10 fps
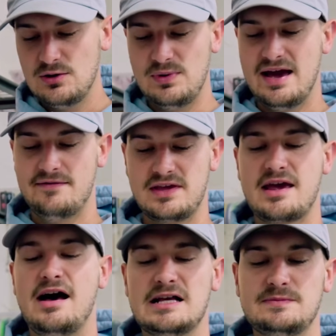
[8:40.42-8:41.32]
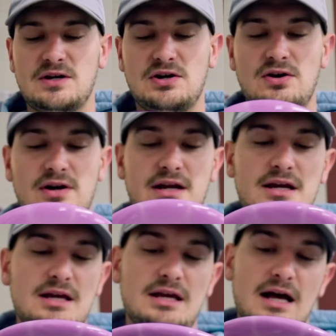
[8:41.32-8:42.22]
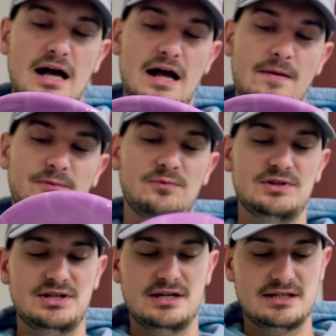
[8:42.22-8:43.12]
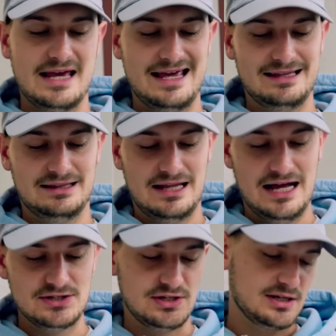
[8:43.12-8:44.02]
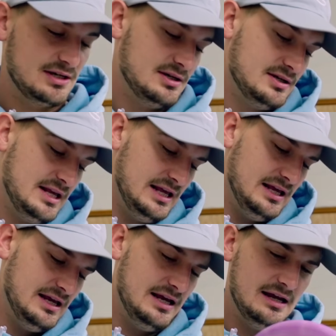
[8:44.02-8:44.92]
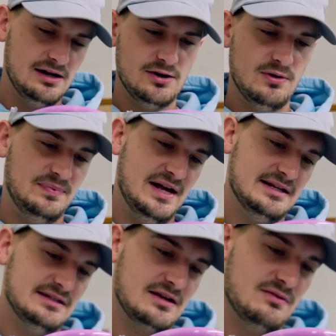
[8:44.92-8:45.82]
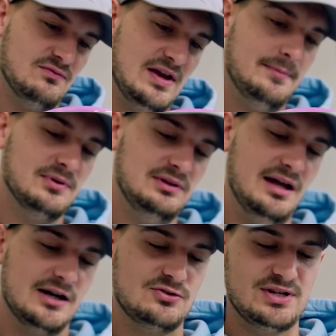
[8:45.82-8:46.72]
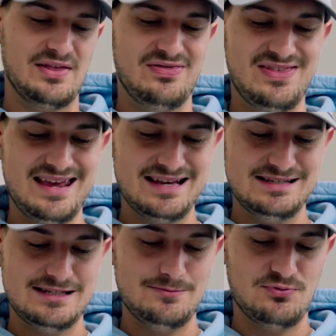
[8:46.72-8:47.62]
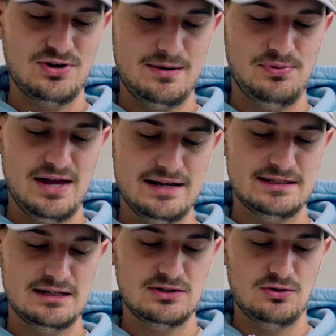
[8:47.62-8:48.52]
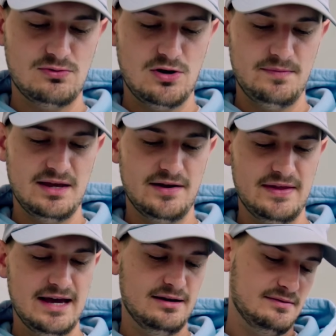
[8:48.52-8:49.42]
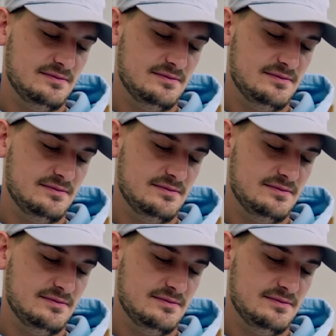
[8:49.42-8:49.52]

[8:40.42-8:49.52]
we have the Cosmic Curry, which is a Logic in, I don't know what plastic, Vapor Lux, which I think is Supreme plastic. Don't quote me on that.